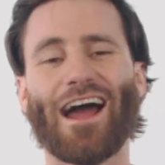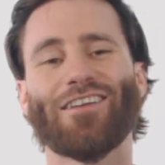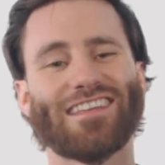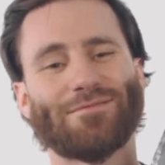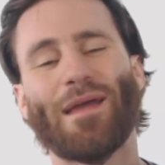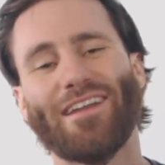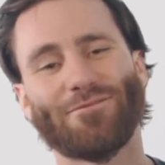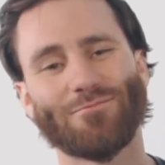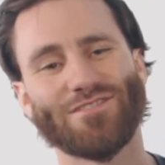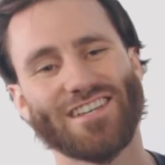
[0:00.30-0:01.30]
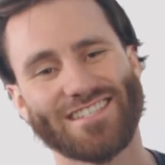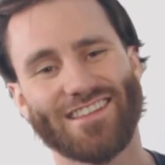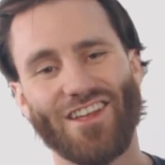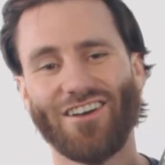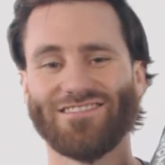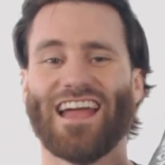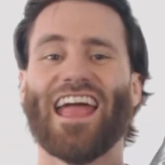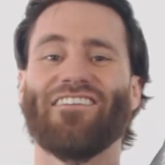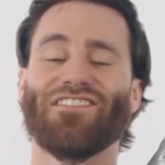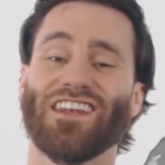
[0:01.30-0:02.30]
Howdy, it's Ben from Just Gloves. I
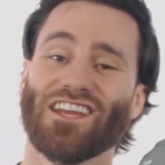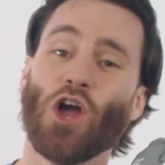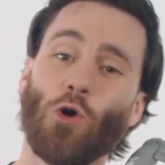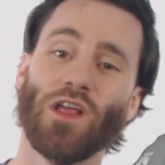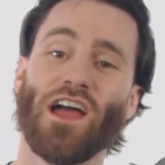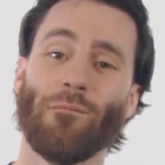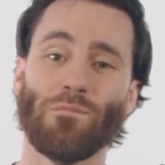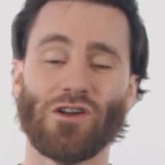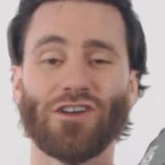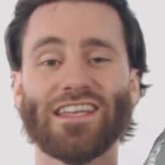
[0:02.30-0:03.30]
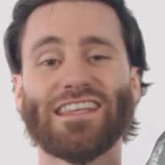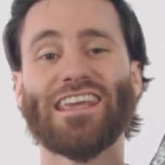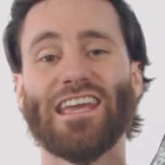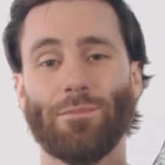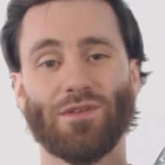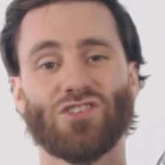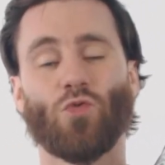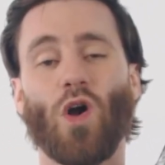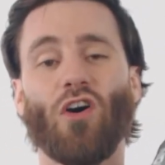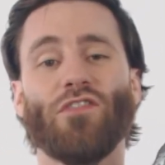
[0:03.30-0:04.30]
have the Nokona American Kip
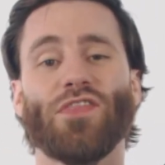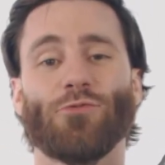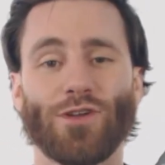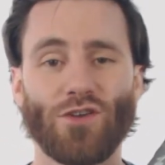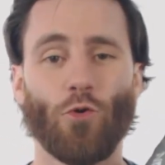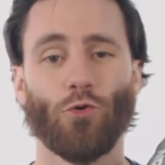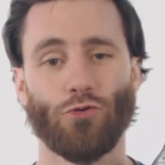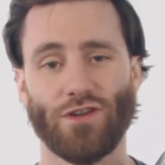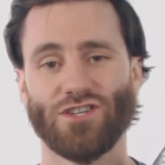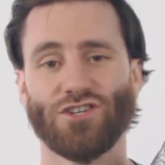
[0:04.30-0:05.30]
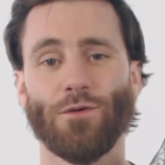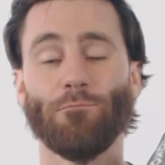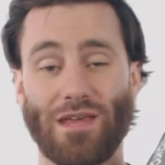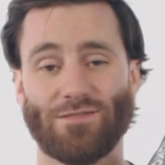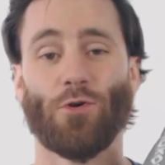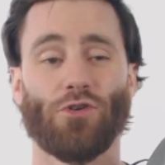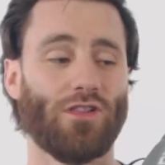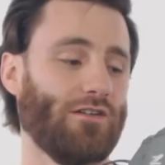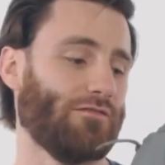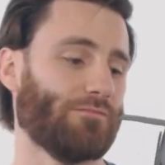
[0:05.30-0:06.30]
12¾-inch baseball
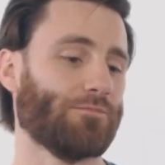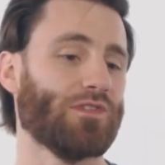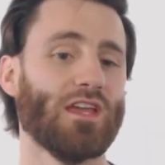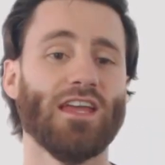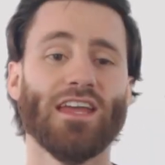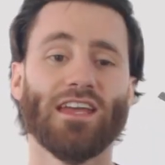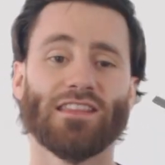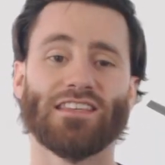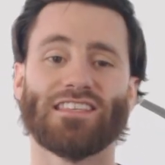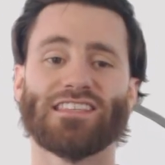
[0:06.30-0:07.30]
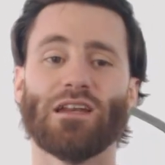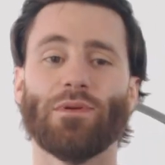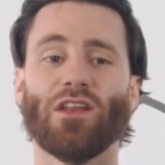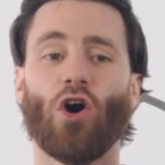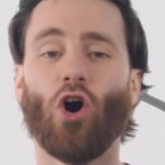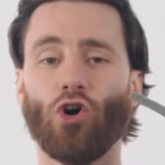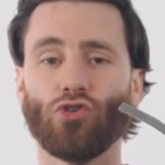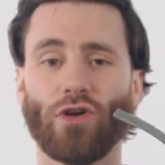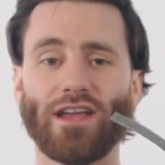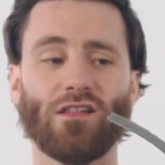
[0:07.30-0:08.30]
glove. This is gonna be an
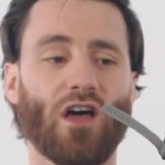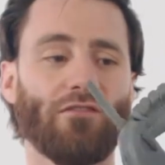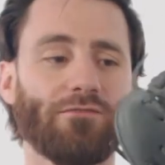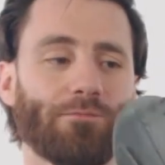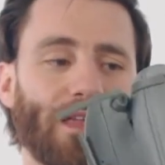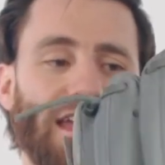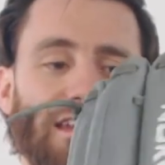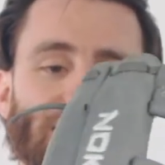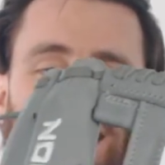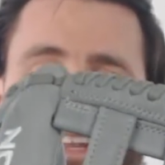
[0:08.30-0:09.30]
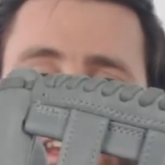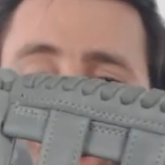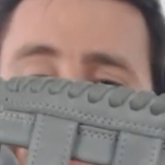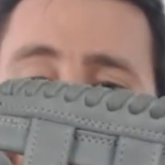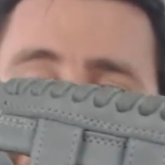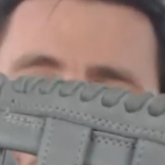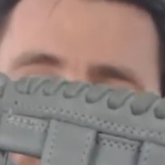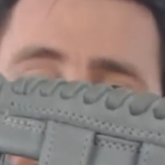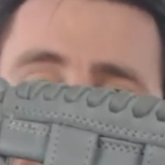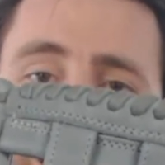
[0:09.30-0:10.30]
all gray glove, and it's gonna come
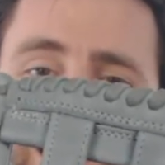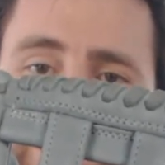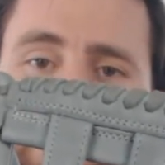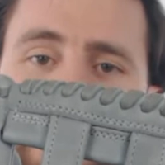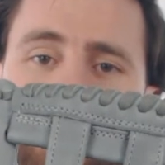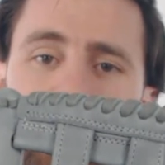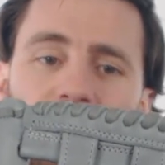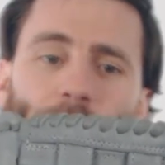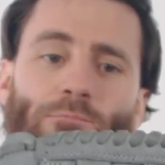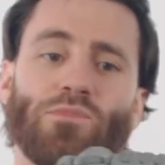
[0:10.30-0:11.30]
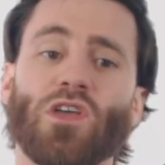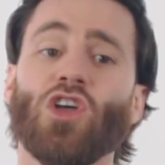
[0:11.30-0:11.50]
with that awesome H-web.